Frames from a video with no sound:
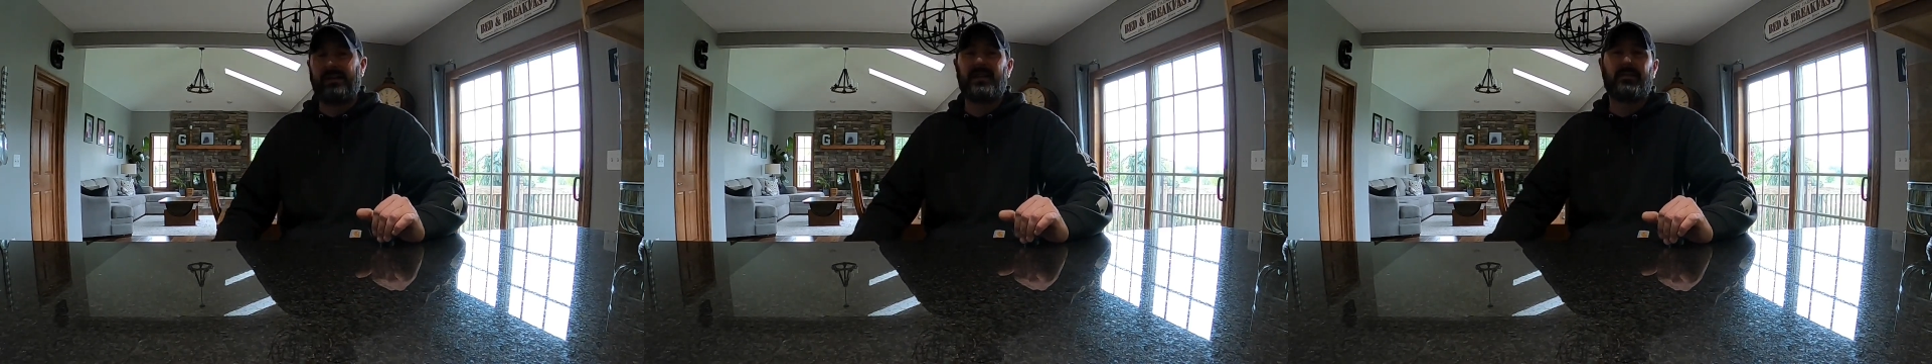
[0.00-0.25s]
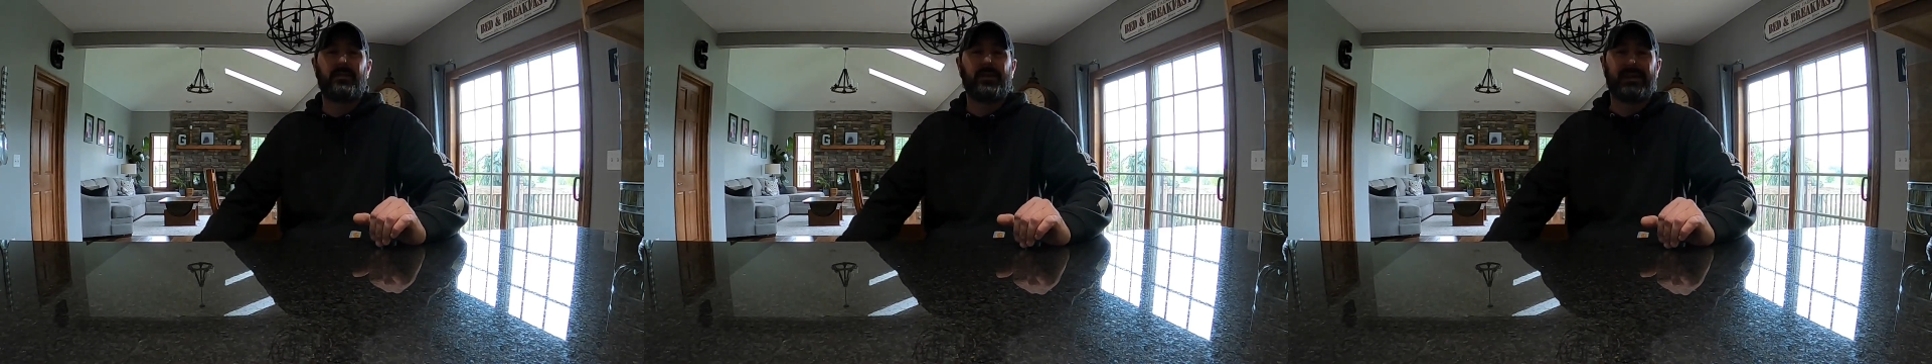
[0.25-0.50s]
I've
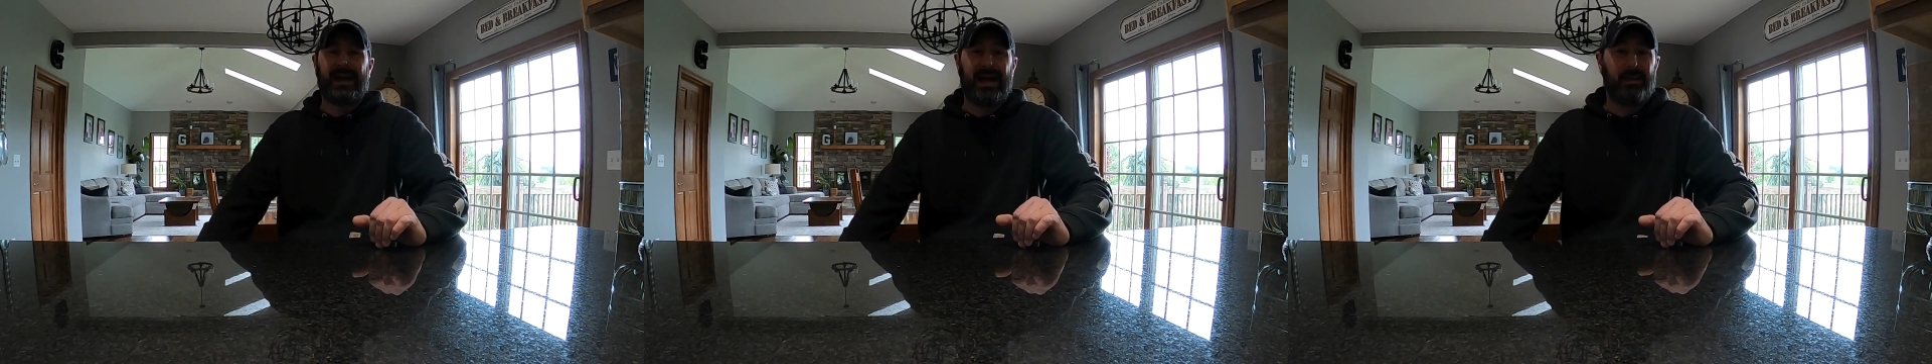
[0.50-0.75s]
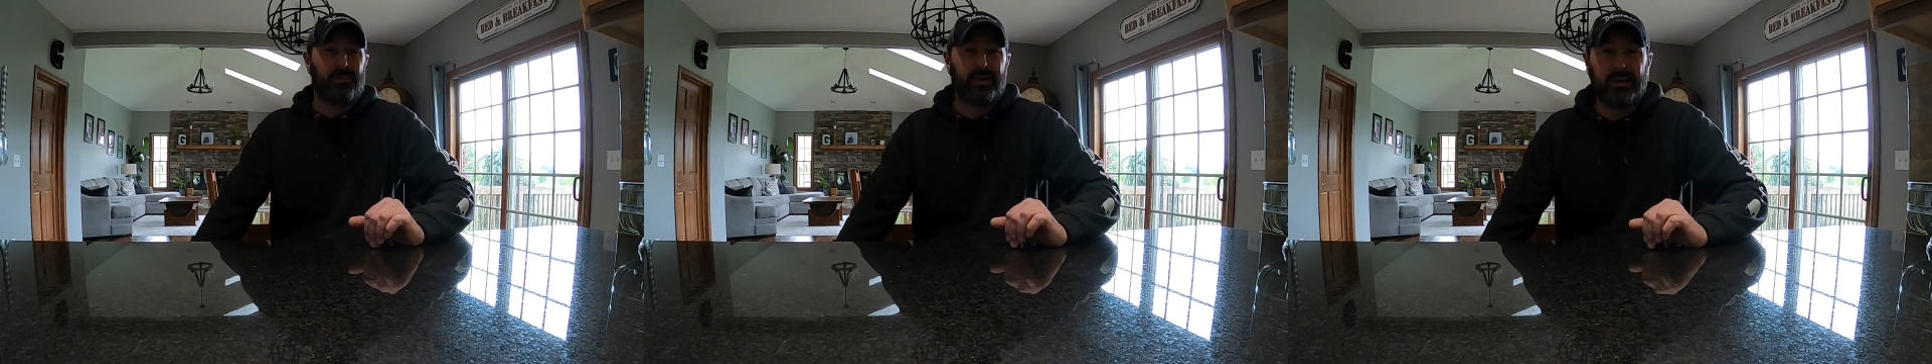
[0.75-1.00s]
never really
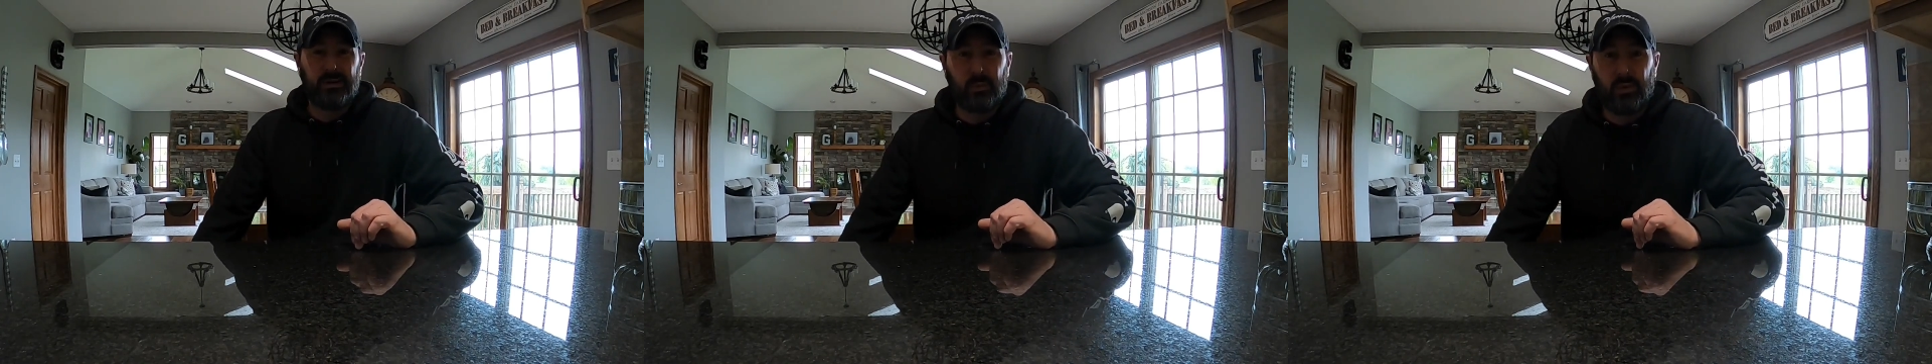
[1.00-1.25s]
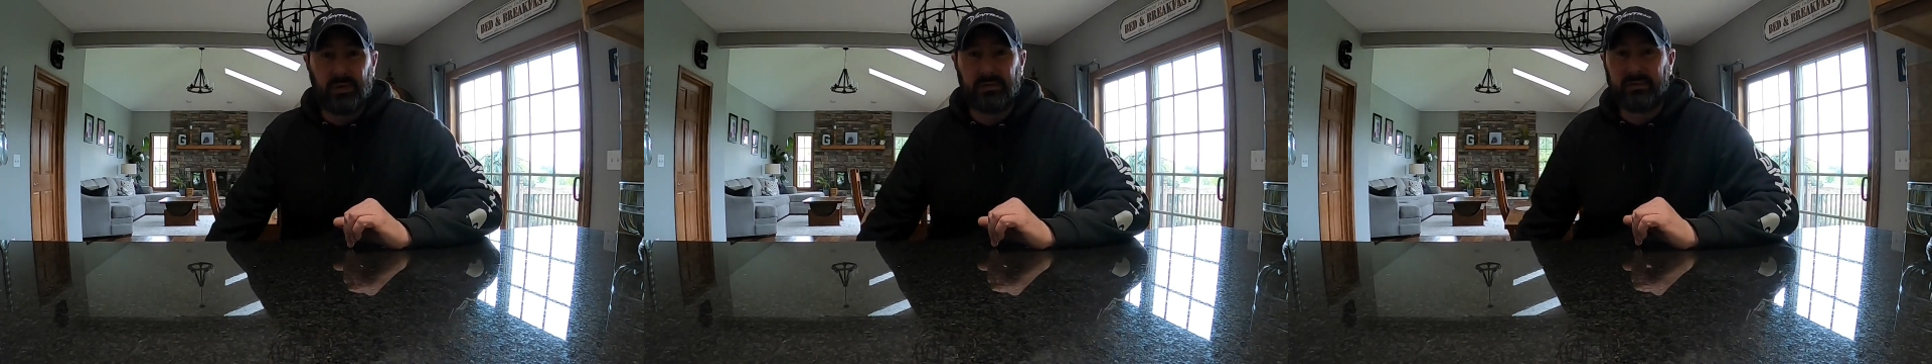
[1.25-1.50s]
operated
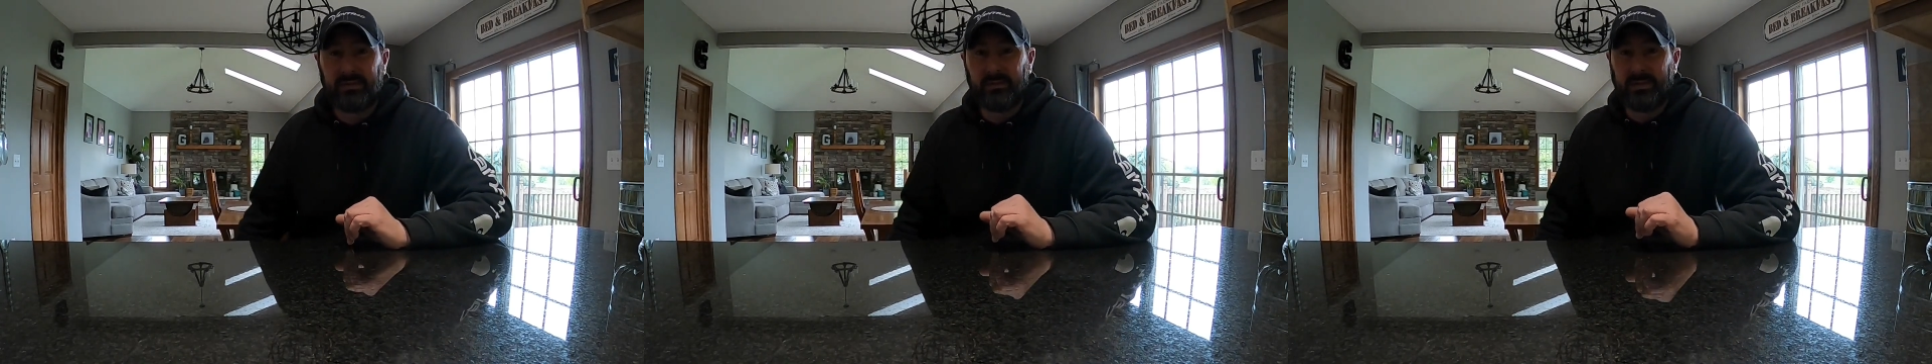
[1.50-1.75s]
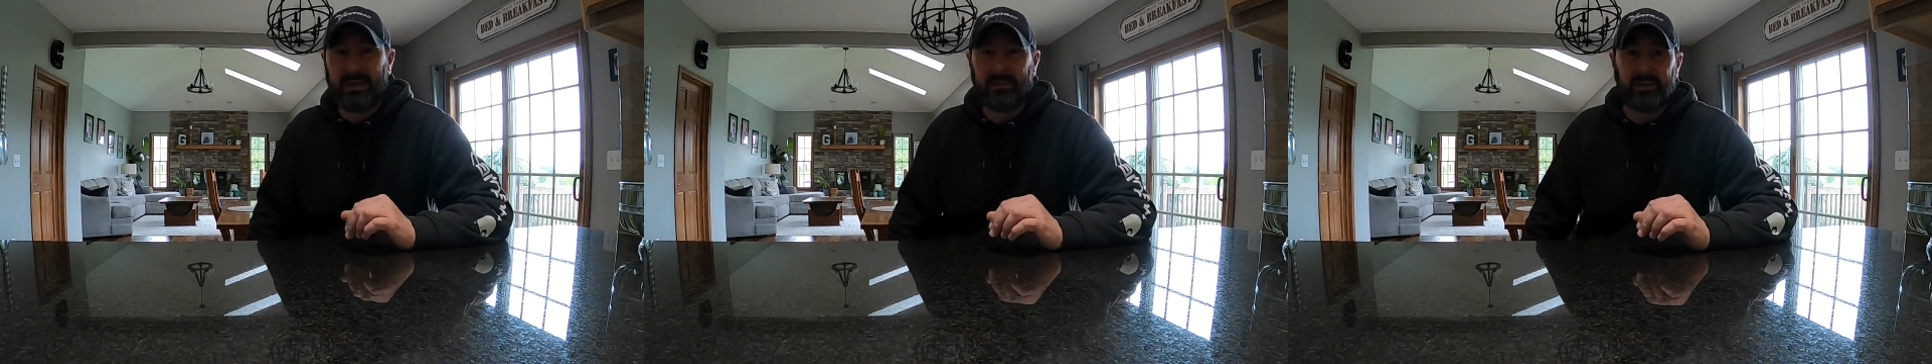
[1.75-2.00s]
one to
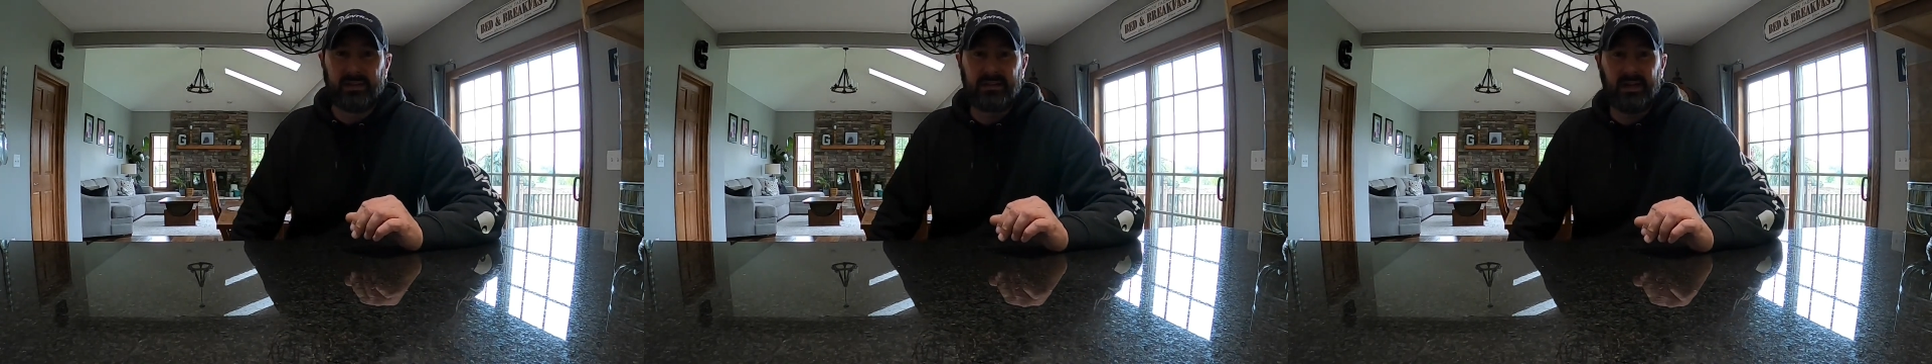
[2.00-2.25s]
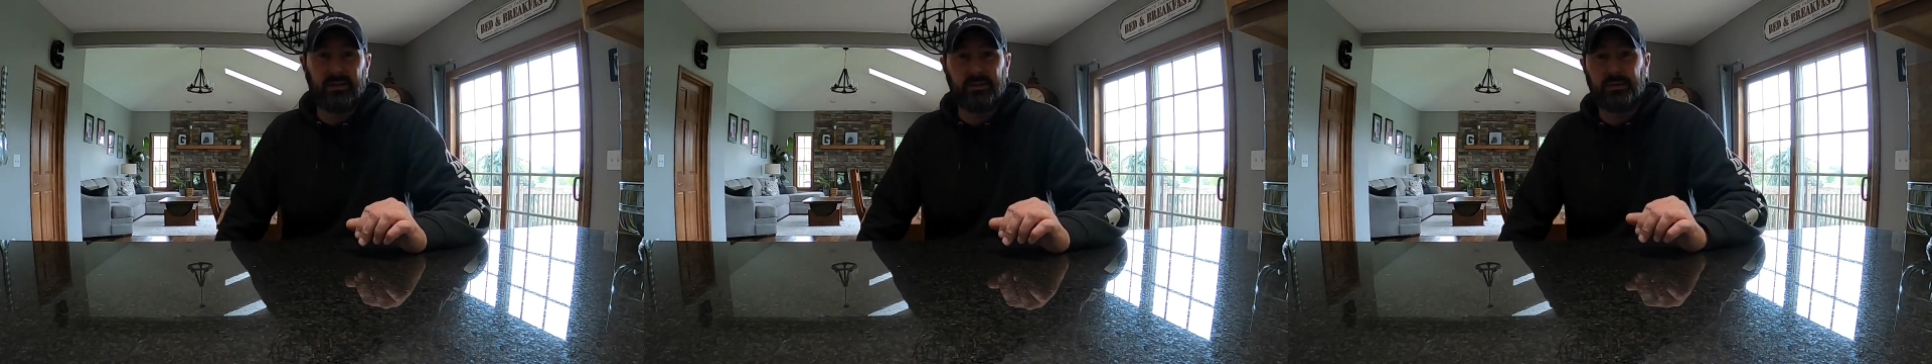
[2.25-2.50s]
be able to
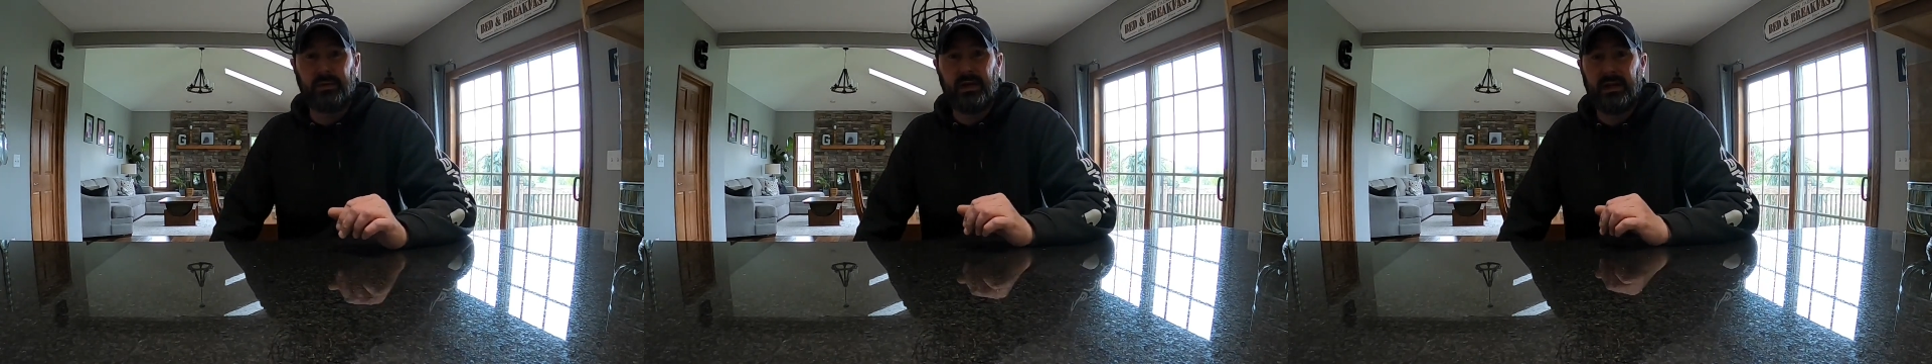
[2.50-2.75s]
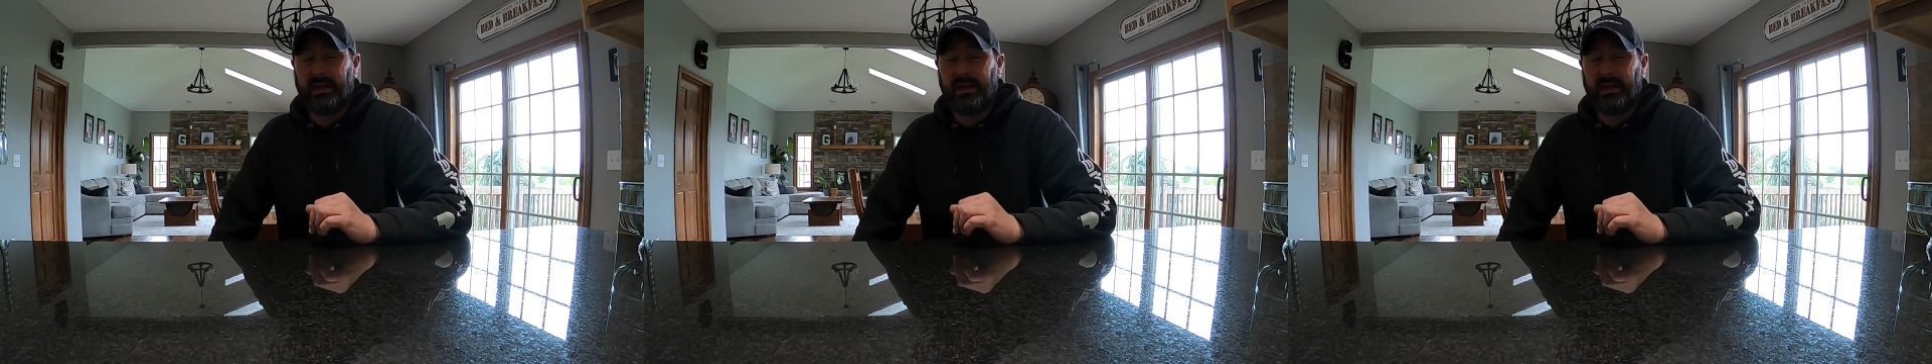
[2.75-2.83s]
tell you.